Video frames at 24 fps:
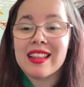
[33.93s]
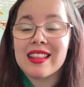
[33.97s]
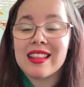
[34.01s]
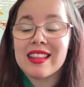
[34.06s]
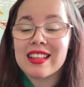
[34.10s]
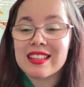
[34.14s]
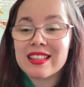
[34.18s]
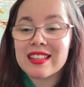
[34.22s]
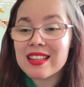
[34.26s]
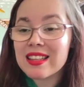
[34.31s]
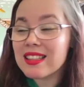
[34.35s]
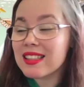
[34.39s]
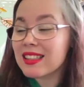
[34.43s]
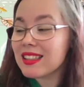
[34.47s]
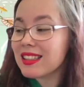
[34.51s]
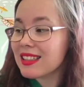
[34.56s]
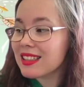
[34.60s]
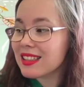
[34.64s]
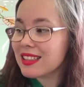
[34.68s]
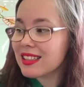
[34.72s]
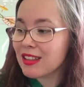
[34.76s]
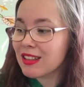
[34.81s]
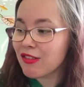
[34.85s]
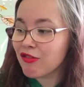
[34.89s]
This is
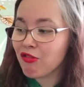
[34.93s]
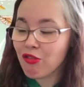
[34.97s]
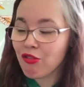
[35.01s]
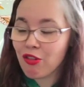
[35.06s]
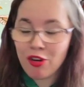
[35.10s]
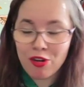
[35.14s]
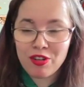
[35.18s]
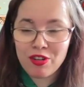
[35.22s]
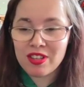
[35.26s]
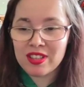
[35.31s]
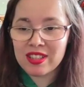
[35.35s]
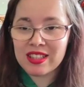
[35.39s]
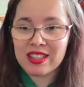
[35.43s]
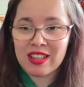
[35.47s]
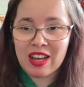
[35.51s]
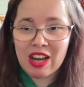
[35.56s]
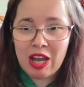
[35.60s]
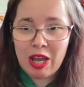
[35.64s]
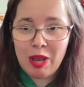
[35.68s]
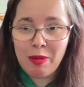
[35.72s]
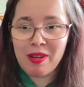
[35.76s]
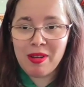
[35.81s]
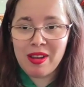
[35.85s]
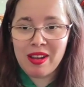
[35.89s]
the first
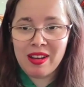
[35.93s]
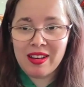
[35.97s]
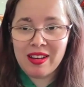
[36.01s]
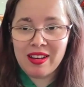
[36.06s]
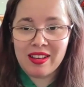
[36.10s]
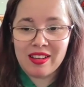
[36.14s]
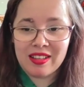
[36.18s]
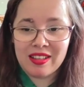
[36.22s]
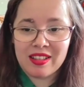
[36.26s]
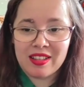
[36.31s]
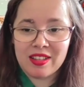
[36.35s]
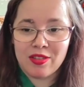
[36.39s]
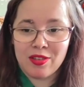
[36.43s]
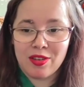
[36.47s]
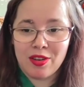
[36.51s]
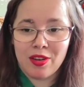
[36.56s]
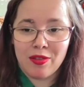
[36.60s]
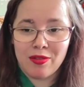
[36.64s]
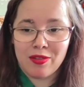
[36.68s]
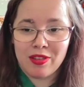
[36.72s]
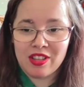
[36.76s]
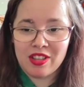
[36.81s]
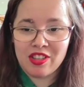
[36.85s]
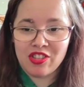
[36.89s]
time in the history
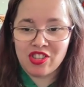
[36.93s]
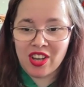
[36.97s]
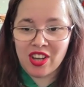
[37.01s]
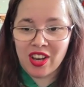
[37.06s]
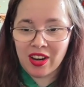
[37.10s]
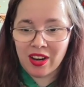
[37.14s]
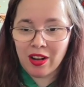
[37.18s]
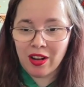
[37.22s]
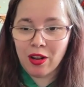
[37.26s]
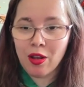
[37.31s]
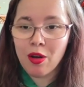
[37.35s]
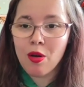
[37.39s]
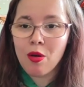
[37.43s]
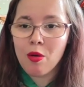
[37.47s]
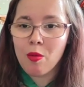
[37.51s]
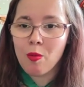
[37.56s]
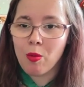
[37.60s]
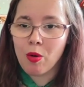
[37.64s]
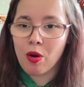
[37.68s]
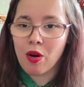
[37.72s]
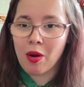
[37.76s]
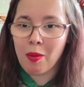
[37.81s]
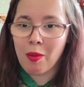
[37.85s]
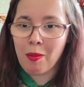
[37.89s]
of this channel
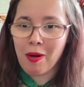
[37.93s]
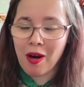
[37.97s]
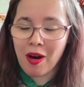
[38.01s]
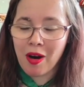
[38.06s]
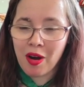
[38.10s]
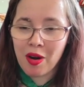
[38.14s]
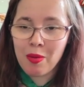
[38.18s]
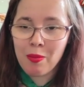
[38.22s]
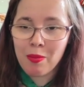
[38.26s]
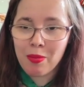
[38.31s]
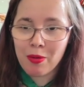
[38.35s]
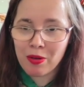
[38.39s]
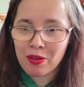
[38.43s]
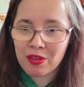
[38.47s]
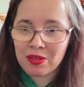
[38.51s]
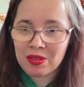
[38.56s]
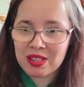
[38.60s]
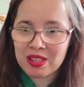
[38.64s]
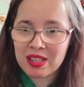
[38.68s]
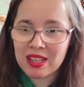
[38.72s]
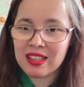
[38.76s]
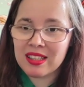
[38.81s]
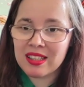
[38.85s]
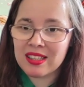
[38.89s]
where I'm
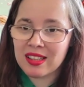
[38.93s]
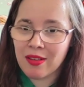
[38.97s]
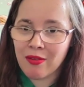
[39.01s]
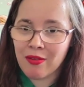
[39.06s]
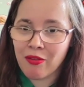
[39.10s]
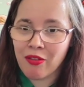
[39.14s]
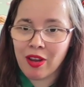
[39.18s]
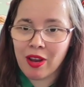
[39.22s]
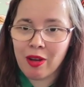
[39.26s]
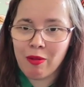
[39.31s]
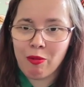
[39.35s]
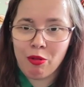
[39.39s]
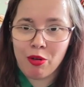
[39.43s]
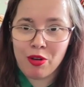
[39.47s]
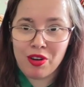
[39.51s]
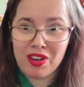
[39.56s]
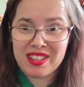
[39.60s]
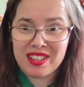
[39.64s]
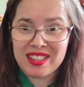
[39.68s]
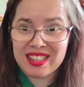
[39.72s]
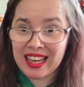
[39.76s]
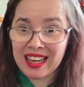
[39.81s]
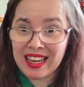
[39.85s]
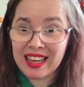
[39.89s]
unboxing something for the
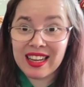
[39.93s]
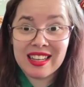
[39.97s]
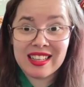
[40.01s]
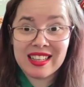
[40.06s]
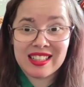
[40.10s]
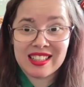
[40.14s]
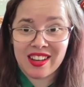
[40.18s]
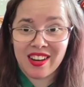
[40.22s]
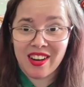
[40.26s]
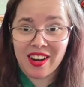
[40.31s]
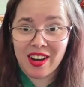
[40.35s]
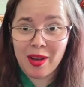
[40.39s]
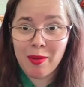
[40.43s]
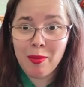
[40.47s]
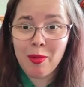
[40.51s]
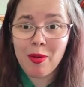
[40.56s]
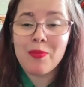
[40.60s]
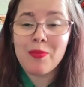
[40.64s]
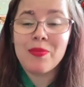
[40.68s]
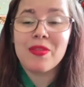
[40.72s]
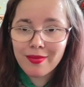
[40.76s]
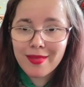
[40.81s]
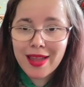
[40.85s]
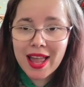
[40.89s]
second time,
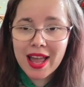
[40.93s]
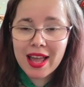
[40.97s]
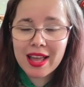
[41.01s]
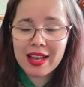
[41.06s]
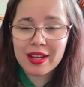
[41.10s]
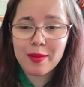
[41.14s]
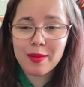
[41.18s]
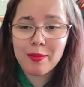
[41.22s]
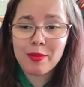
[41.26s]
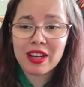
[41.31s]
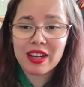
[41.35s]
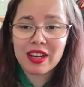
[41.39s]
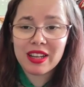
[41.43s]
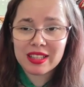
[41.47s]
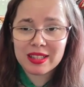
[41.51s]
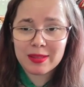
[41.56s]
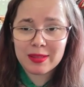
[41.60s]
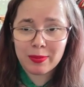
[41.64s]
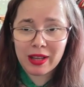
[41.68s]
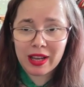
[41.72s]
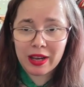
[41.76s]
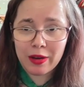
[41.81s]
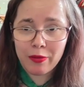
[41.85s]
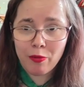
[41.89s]
and I'm gonna
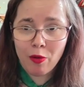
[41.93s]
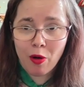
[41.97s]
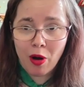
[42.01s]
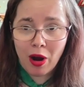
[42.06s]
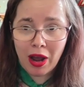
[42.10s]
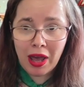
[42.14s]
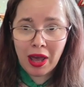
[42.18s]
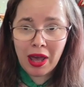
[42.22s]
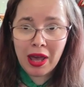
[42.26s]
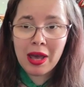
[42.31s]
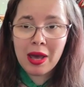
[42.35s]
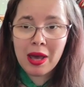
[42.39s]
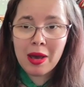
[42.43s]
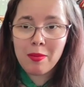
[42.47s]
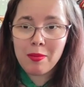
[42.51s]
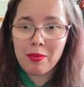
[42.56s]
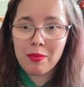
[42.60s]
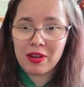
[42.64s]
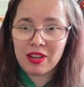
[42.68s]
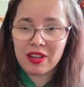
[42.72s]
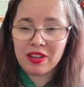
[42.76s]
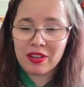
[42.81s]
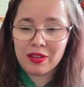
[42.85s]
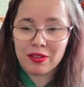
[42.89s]
explain why,
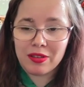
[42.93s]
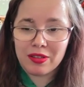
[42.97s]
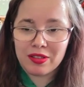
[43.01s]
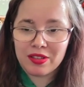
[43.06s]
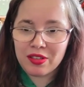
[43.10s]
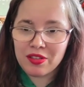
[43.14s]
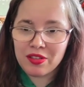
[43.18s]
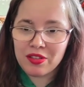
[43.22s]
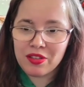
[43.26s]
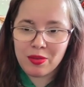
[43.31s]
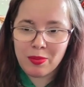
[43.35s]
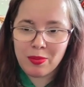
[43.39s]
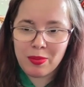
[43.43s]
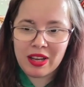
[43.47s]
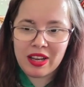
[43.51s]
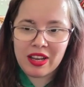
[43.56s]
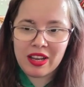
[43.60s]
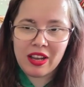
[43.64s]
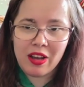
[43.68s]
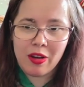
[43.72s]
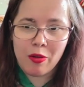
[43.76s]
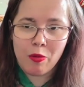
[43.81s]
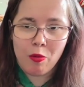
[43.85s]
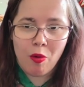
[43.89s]
but it also took
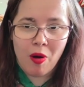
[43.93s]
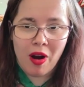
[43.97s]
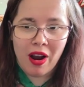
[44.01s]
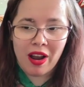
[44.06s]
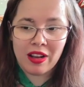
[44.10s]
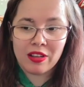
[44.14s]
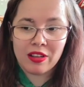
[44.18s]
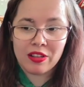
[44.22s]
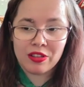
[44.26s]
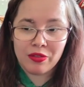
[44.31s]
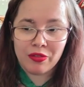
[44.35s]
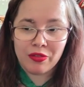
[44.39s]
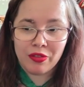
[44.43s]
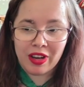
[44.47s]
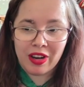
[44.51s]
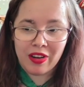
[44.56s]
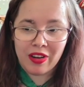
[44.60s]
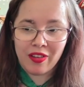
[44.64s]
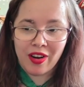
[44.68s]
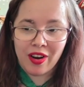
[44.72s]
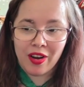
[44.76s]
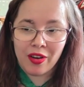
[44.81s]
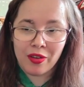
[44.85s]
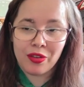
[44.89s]
me a while to
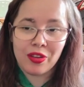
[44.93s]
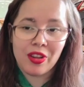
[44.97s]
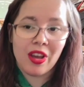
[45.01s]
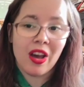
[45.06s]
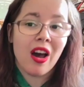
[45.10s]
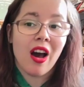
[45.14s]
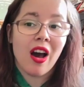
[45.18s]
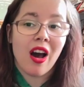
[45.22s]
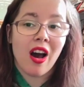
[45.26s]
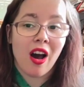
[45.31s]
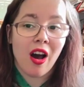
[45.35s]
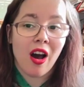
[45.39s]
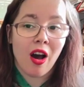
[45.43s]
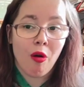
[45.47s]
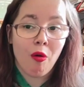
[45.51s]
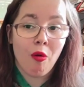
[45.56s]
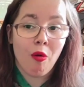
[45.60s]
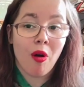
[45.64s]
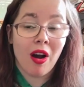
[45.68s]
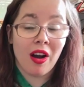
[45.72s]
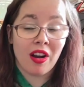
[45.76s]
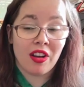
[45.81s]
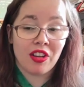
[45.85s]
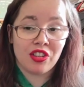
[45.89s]
figure out
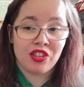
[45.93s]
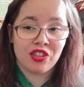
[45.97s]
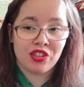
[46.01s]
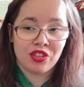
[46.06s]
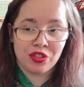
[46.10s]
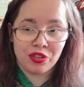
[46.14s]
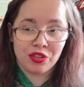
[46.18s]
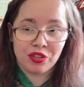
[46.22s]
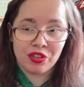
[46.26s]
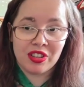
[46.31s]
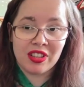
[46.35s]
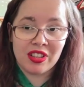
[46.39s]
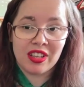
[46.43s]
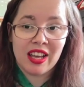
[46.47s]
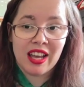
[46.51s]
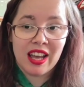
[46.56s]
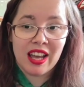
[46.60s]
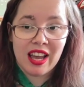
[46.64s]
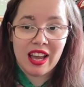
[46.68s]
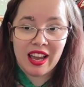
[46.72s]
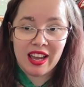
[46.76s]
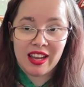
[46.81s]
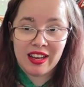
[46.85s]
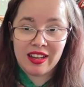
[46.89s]
how I should
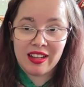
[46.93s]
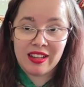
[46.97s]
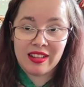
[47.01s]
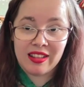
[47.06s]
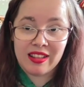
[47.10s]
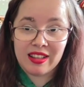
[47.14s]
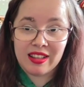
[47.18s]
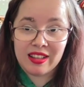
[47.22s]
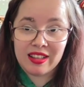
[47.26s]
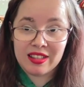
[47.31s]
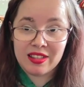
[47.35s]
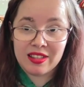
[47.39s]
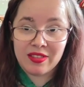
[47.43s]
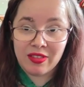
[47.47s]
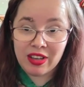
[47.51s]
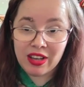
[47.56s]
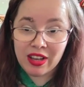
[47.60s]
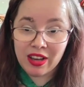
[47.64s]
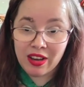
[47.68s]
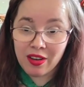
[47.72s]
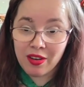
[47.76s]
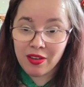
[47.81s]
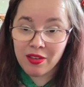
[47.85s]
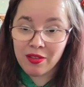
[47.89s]
edit this
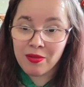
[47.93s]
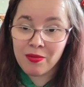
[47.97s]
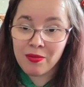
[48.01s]
video.